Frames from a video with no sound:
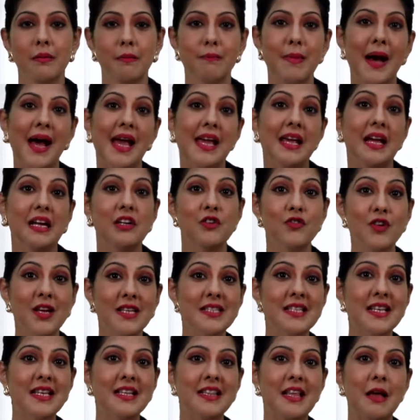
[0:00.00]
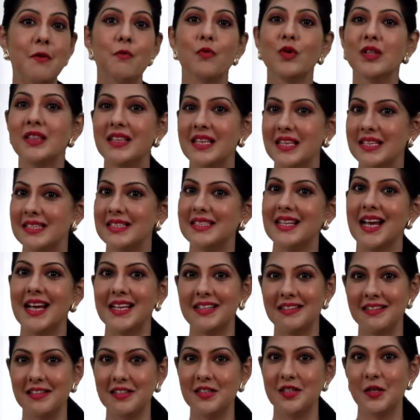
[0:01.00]
by addressing them with these
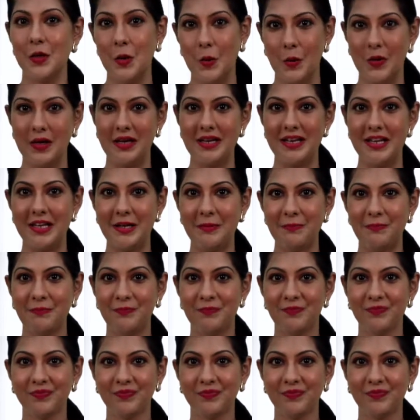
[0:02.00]
titles only.